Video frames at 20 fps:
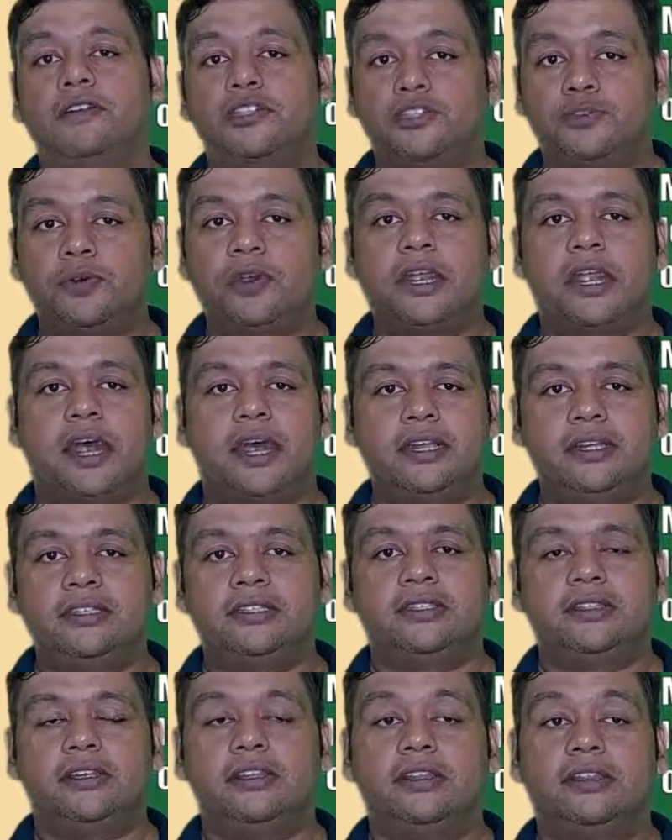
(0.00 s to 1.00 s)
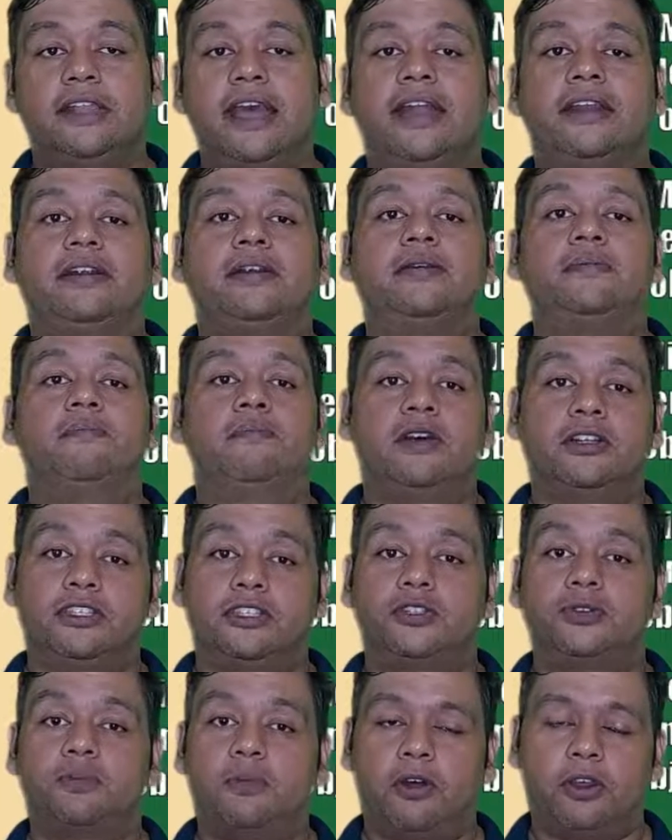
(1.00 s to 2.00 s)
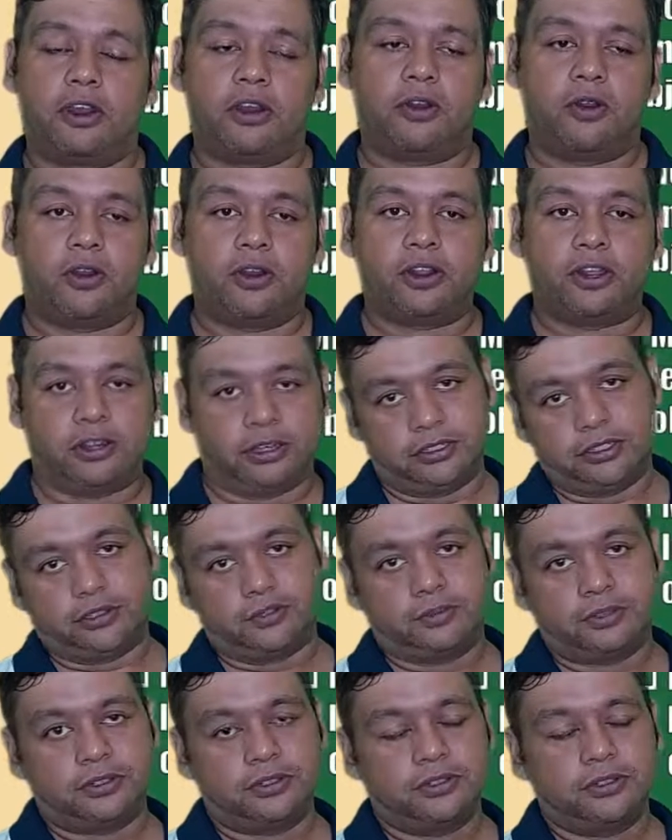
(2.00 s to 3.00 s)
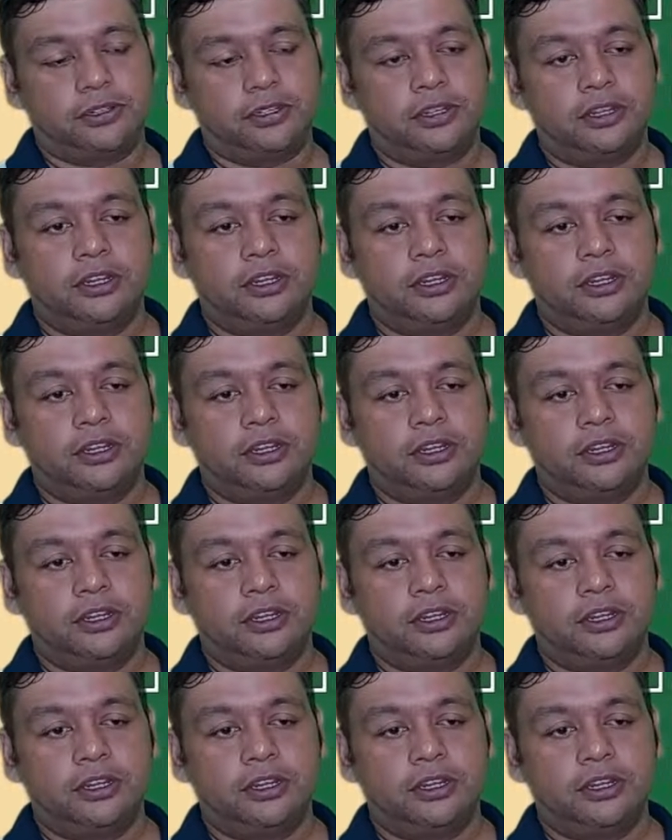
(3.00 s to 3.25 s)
visualize that much smaller organisms.